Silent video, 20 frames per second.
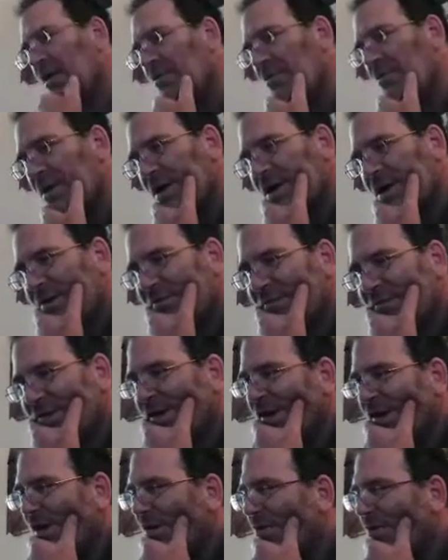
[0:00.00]
we got to
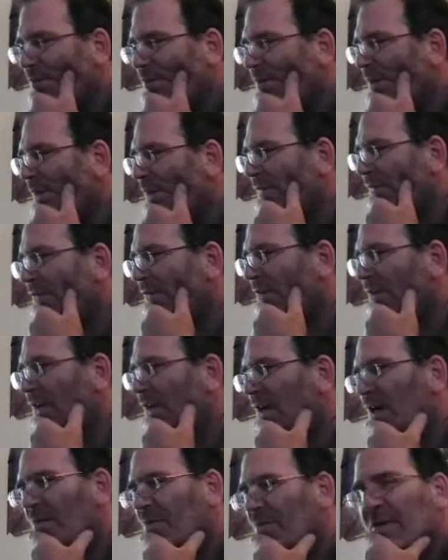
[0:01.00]
figure out
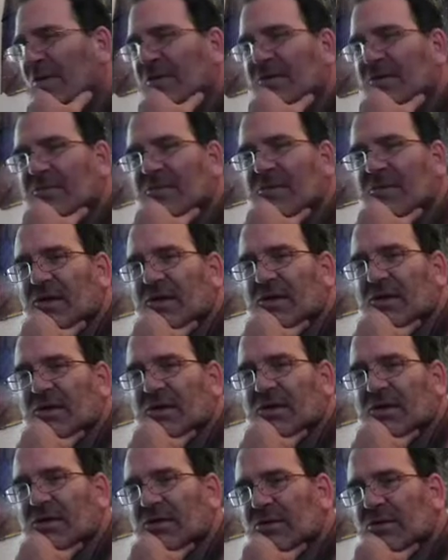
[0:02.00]
how to make some money,
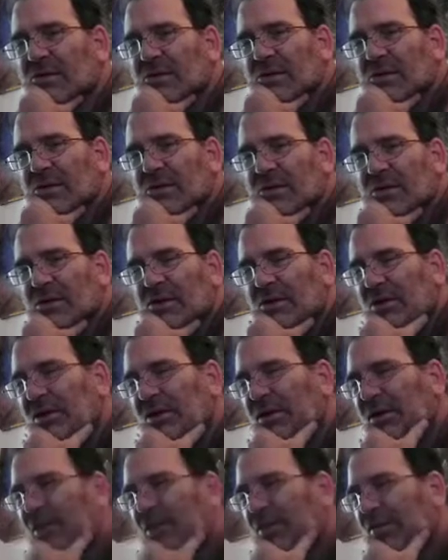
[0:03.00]
in
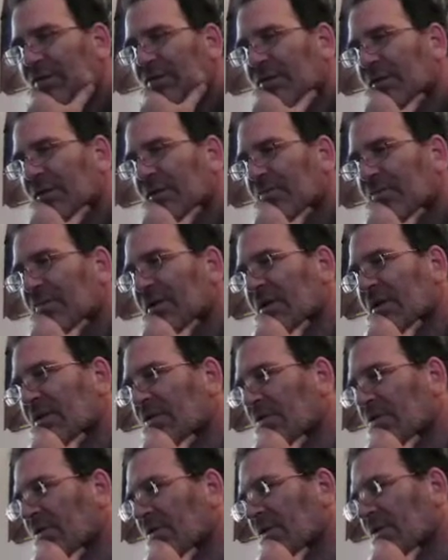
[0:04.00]

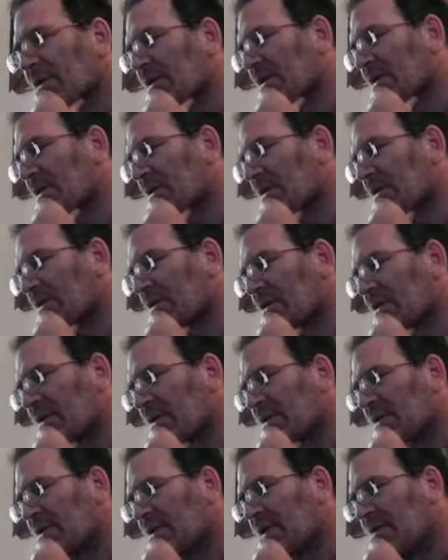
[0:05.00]
Bitcoin.
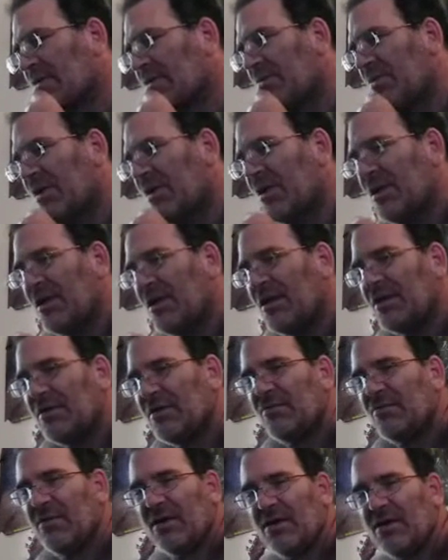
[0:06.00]
And it seems to me the easy
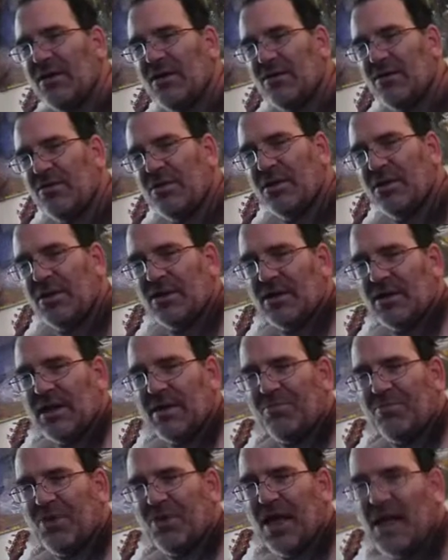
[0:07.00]
way to do it is
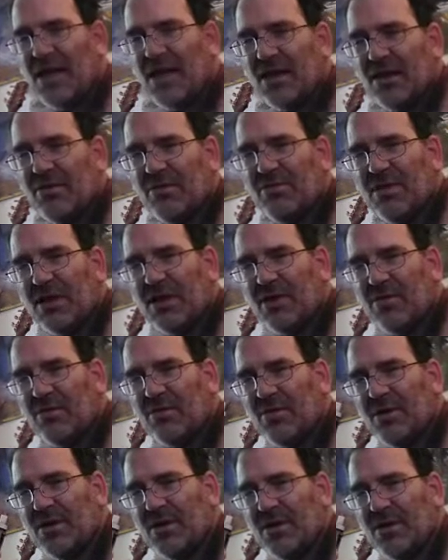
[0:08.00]
get paid in
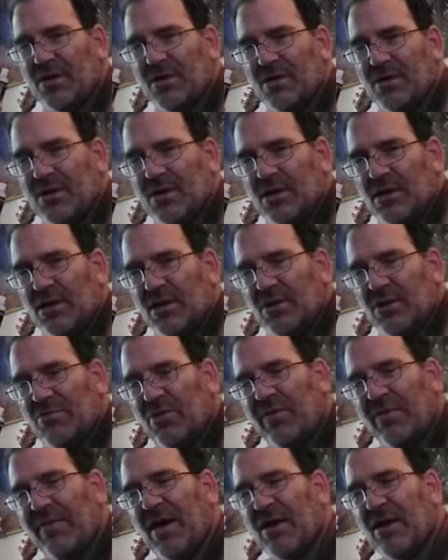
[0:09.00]
Bitcoin,
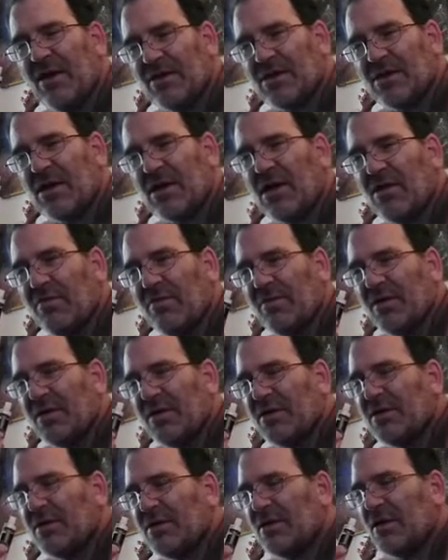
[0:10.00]
provide a
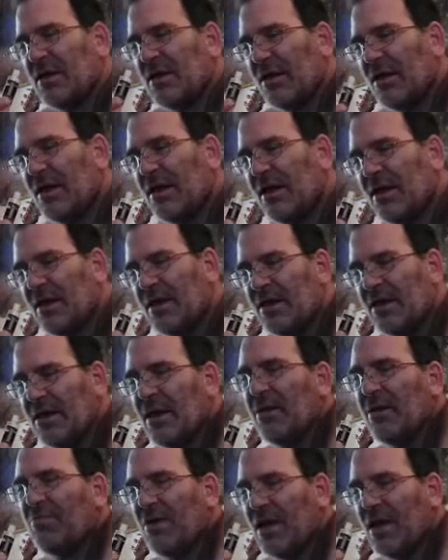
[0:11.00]
service, and then
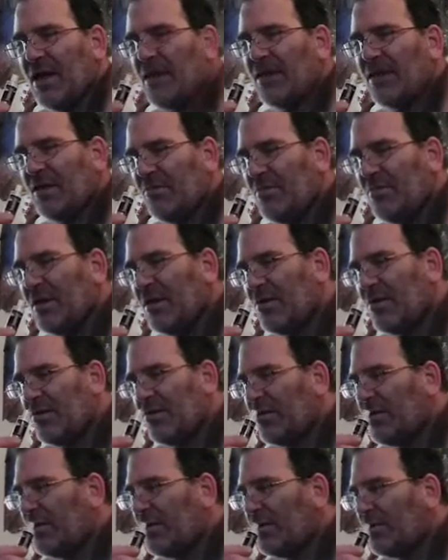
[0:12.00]
get paid in
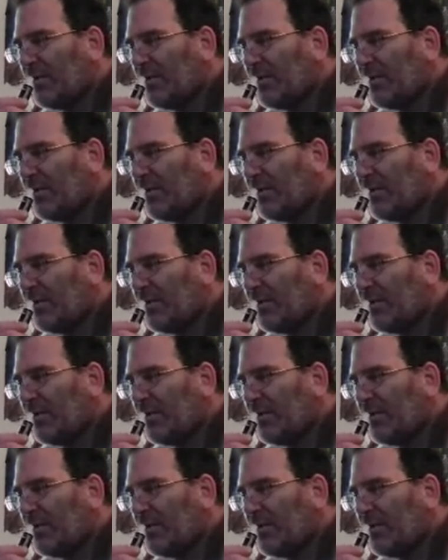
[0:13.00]
Bitcoin.